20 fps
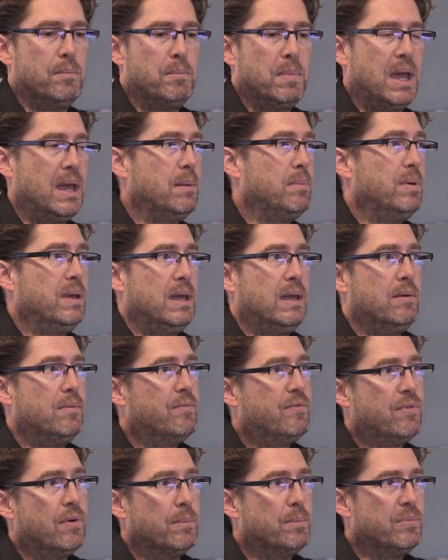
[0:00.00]
may be
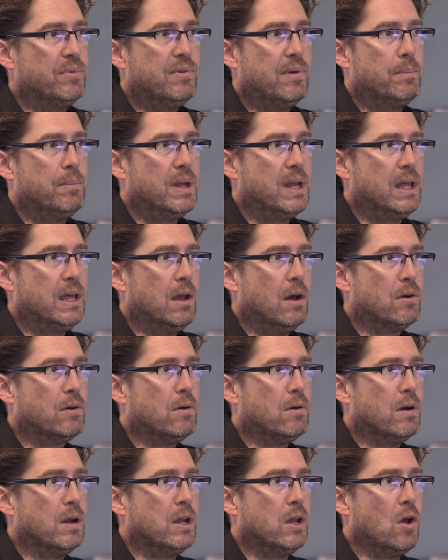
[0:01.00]
from somebody
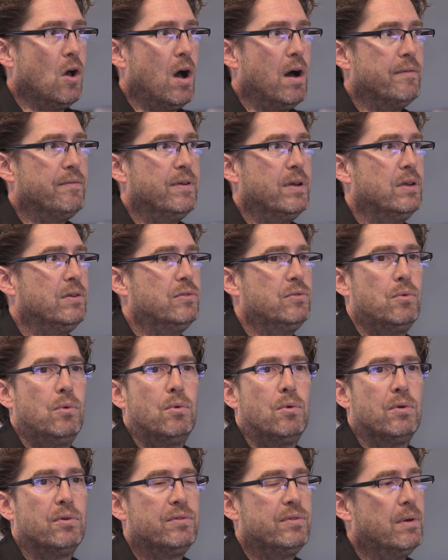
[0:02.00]
younger in the office
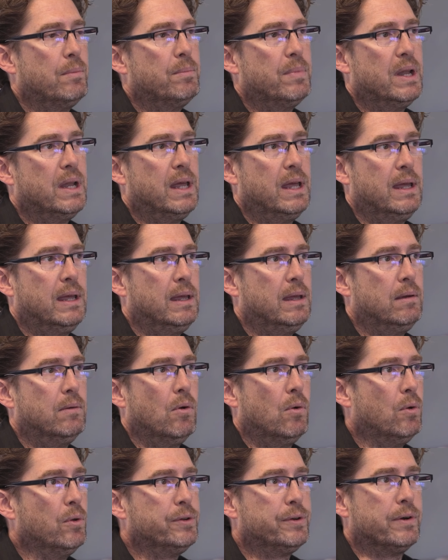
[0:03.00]
or somebody
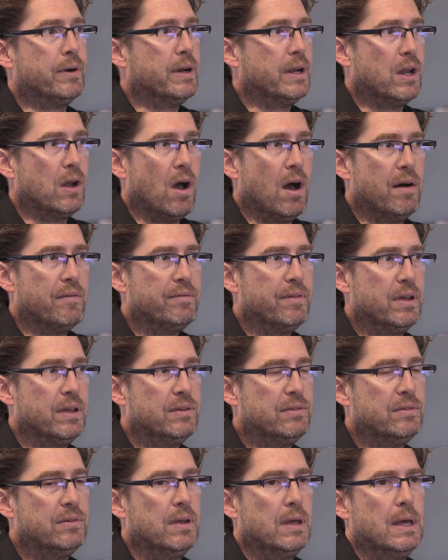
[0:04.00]
older in the
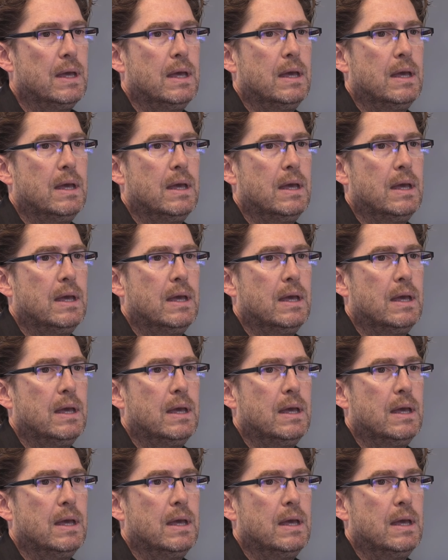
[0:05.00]
office.